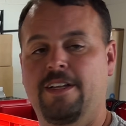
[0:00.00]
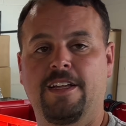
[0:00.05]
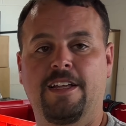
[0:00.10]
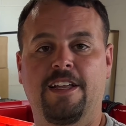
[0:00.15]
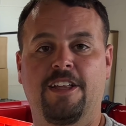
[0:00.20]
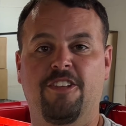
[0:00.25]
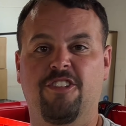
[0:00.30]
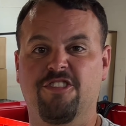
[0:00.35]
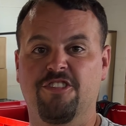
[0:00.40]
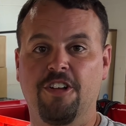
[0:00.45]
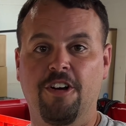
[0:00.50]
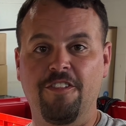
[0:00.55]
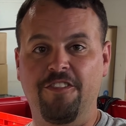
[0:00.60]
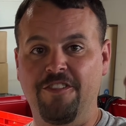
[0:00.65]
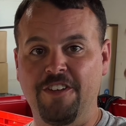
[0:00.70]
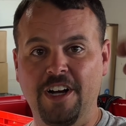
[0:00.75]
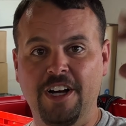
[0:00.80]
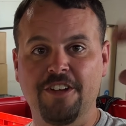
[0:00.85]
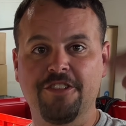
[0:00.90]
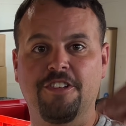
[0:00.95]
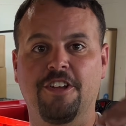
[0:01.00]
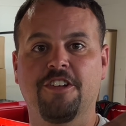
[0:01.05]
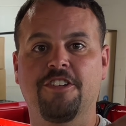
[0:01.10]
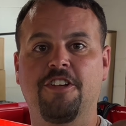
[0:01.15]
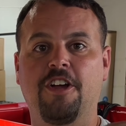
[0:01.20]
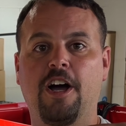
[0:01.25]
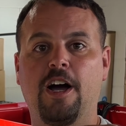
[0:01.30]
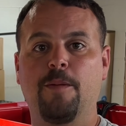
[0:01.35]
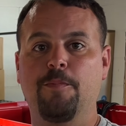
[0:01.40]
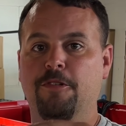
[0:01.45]
there's no fuzz on
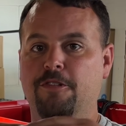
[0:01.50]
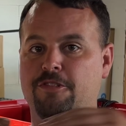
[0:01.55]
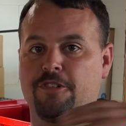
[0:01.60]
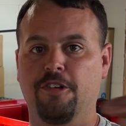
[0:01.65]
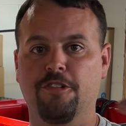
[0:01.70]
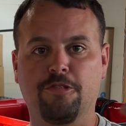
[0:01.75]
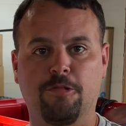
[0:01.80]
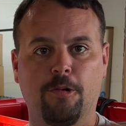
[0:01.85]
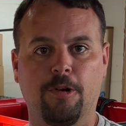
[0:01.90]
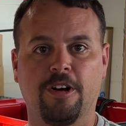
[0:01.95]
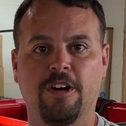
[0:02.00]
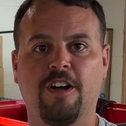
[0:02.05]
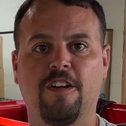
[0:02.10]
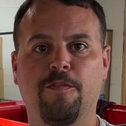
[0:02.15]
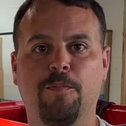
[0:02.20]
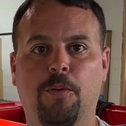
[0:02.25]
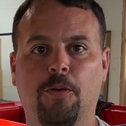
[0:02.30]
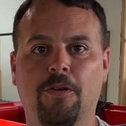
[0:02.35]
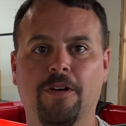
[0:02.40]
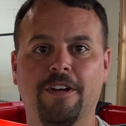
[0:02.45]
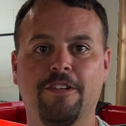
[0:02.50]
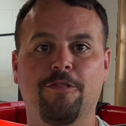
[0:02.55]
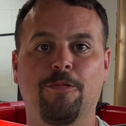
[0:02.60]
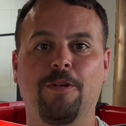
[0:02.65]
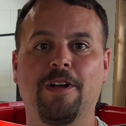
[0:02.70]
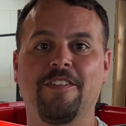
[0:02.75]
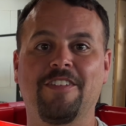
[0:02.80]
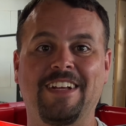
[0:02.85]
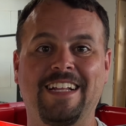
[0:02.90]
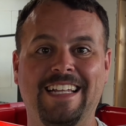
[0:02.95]
top, there's no squared off points, we
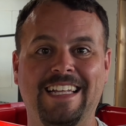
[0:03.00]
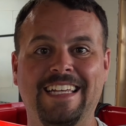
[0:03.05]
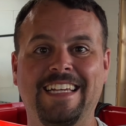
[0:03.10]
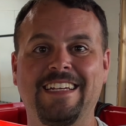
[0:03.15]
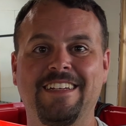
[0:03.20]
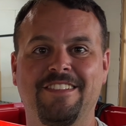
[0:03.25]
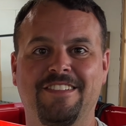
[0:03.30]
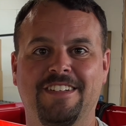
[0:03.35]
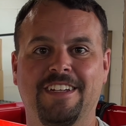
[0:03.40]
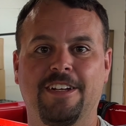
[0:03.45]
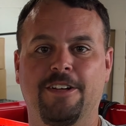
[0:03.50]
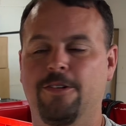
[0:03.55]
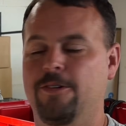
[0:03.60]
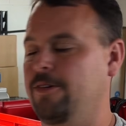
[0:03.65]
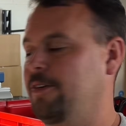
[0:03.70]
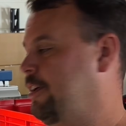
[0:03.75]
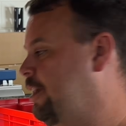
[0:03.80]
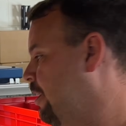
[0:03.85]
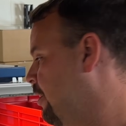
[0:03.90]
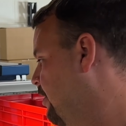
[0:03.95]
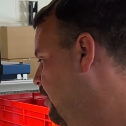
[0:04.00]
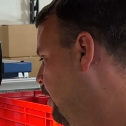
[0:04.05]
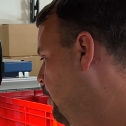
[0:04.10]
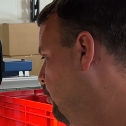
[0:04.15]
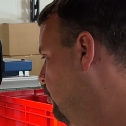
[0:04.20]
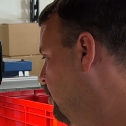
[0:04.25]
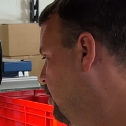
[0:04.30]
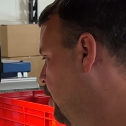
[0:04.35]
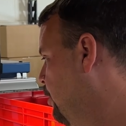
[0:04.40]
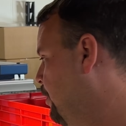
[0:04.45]
have a clean signal that
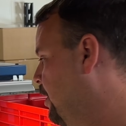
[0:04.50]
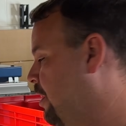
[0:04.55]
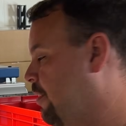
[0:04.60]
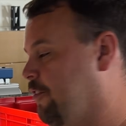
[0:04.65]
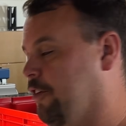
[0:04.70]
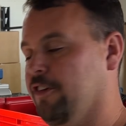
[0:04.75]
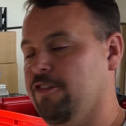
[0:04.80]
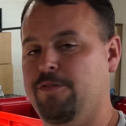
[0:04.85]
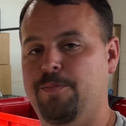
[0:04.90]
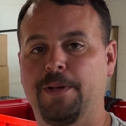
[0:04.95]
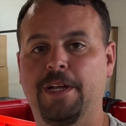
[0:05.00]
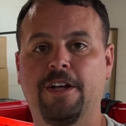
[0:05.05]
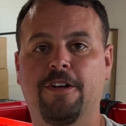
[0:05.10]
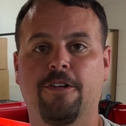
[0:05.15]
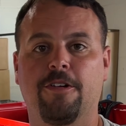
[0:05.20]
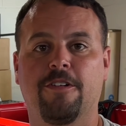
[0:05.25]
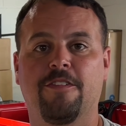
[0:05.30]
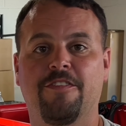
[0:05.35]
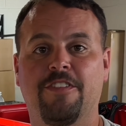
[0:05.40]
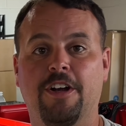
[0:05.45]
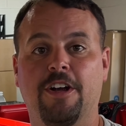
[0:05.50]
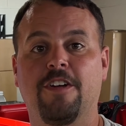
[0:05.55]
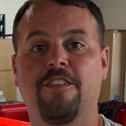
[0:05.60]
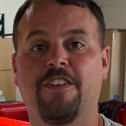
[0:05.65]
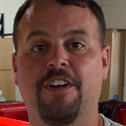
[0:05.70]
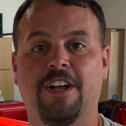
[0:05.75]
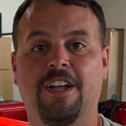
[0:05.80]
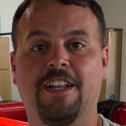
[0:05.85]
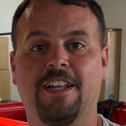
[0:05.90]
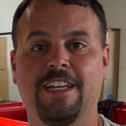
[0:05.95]
would come out of our speaker very,
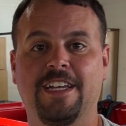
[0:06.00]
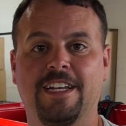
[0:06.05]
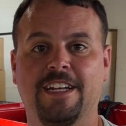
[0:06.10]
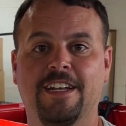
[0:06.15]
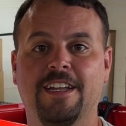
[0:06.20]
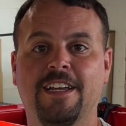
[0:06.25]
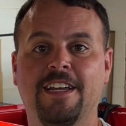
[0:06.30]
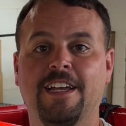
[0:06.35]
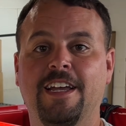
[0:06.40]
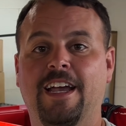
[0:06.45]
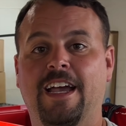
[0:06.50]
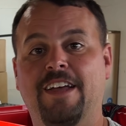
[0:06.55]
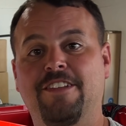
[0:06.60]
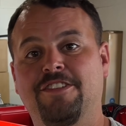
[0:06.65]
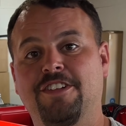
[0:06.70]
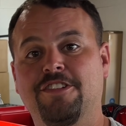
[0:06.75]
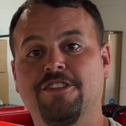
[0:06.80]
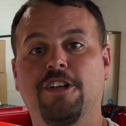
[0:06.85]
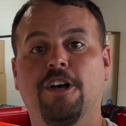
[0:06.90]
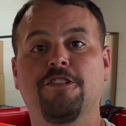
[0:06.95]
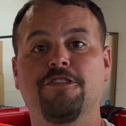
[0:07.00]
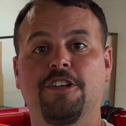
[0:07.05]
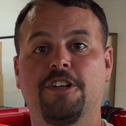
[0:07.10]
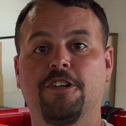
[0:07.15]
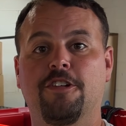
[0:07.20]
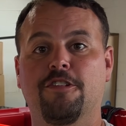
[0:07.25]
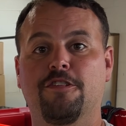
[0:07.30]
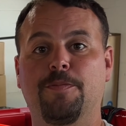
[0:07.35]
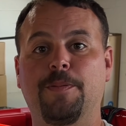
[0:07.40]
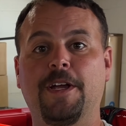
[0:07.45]
very clean. As this goes into
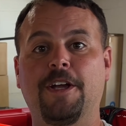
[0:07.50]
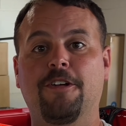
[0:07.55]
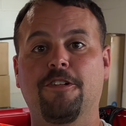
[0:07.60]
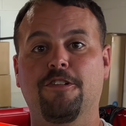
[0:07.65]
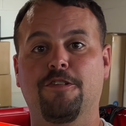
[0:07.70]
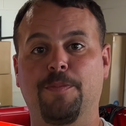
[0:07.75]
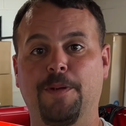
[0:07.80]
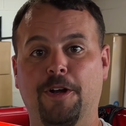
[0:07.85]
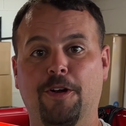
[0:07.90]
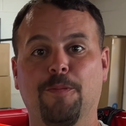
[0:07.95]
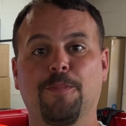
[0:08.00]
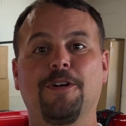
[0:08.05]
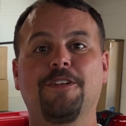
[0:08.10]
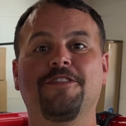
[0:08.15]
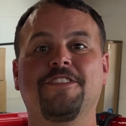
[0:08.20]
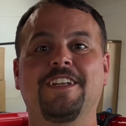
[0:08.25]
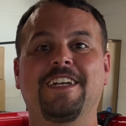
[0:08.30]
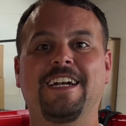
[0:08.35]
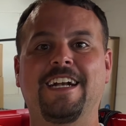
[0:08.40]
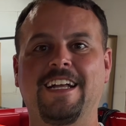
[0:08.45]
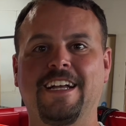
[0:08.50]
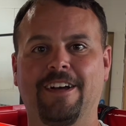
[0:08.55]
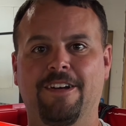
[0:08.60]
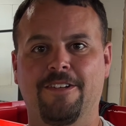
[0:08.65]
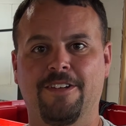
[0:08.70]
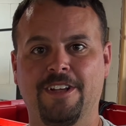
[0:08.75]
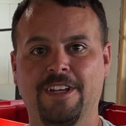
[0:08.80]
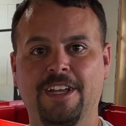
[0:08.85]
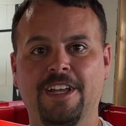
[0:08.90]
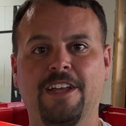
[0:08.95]
your speaker moves in and out,
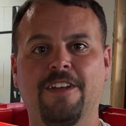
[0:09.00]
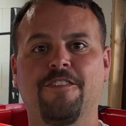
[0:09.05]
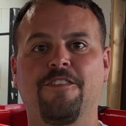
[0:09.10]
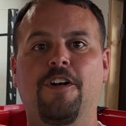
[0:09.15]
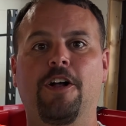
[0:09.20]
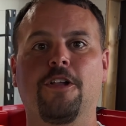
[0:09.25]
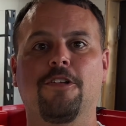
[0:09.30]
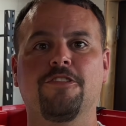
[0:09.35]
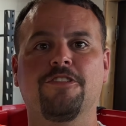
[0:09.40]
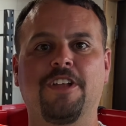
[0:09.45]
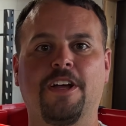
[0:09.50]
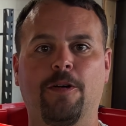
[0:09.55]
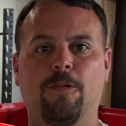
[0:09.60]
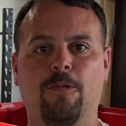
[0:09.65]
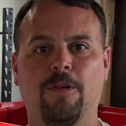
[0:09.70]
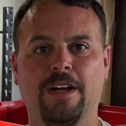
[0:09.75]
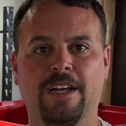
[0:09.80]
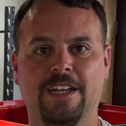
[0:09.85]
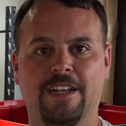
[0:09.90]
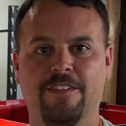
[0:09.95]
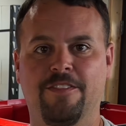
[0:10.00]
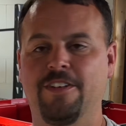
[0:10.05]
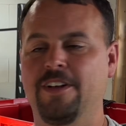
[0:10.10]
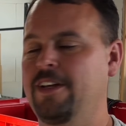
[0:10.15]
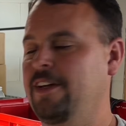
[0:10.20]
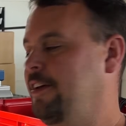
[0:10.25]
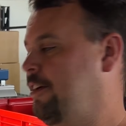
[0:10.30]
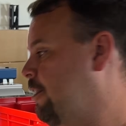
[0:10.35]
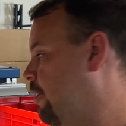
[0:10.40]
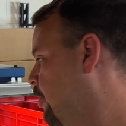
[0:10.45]
follows that wave.
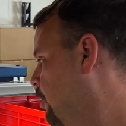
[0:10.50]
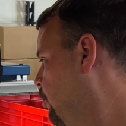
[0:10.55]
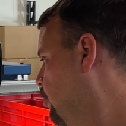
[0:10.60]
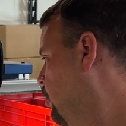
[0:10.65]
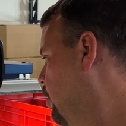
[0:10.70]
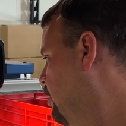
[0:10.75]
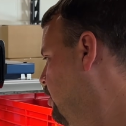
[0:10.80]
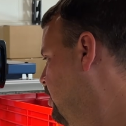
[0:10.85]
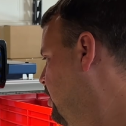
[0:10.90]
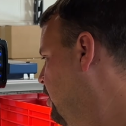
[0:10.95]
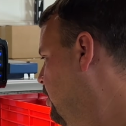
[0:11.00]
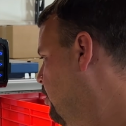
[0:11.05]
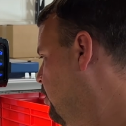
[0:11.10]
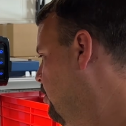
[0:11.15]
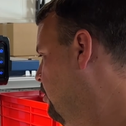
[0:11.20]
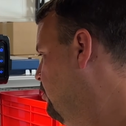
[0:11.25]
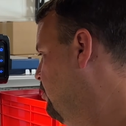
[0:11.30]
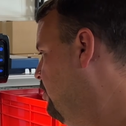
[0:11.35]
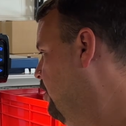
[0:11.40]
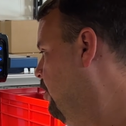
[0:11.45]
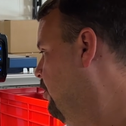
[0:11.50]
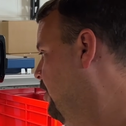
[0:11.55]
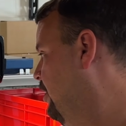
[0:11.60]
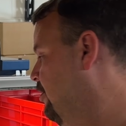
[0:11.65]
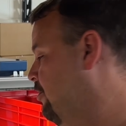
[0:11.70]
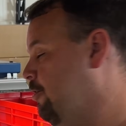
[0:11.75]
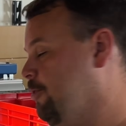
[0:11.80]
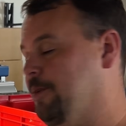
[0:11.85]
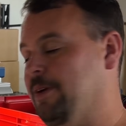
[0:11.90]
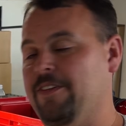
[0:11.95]
On a 1 kilohertz tone, it's
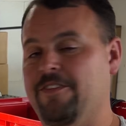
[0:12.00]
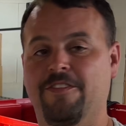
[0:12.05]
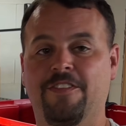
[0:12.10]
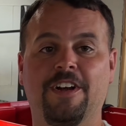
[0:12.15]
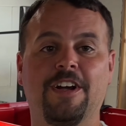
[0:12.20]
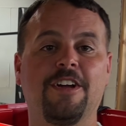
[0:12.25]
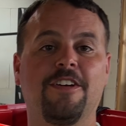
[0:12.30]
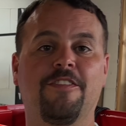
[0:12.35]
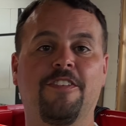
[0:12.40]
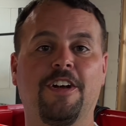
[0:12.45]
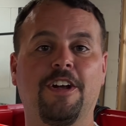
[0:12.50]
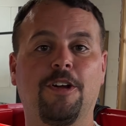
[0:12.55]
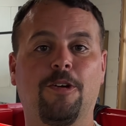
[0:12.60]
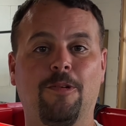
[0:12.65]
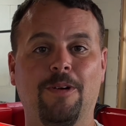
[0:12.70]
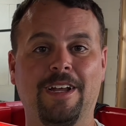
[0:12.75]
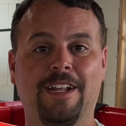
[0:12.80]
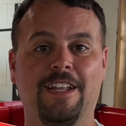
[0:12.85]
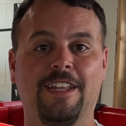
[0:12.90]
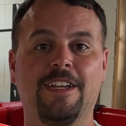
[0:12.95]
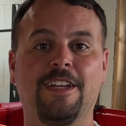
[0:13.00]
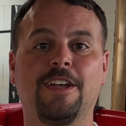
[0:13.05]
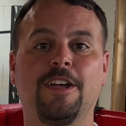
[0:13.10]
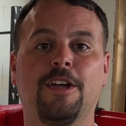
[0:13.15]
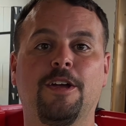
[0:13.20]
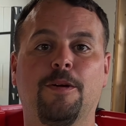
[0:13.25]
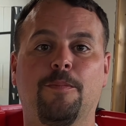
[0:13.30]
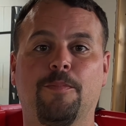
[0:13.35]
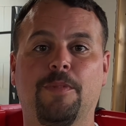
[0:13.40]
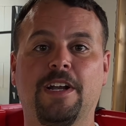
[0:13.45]
doing it very, very quickly,
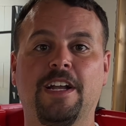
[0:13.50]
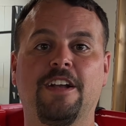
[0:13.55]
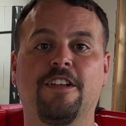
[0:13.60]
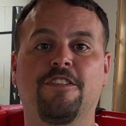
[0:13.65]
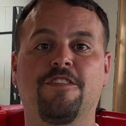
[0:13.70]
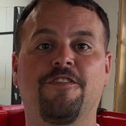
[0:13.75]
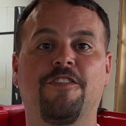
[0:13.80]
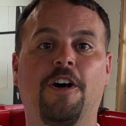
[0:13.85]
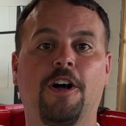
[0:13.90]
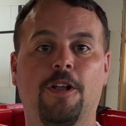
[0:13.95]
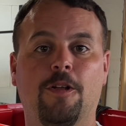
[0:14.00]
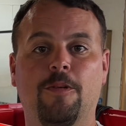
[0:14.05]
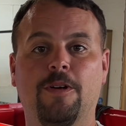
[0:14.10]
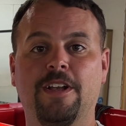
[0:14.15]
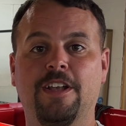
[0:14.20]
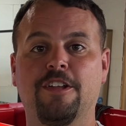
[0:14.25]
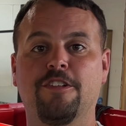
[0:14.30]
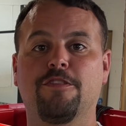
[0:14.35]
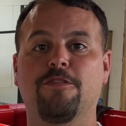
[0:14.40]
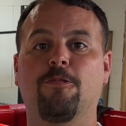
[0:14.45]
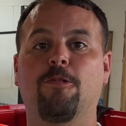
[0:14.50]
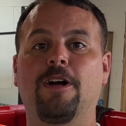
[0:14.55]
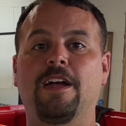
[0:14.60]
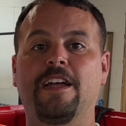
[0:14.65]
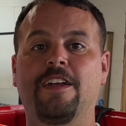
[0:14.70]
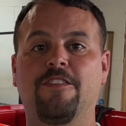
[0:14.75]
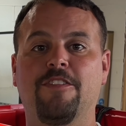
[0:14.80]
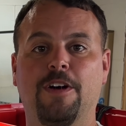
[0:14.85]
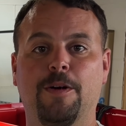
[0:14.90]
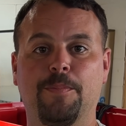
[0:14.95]
but it is following this
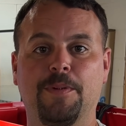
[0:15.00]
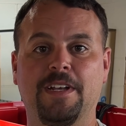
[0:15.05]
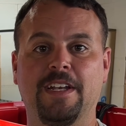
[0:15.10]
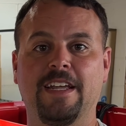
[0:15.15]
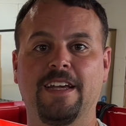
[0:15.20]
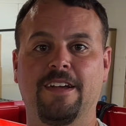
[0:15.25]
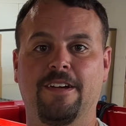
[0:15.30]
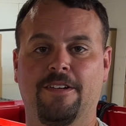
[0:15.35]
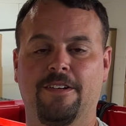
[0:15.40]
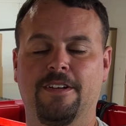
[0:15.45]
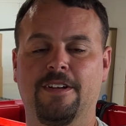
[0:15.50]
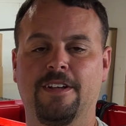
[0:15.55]
wave up and down.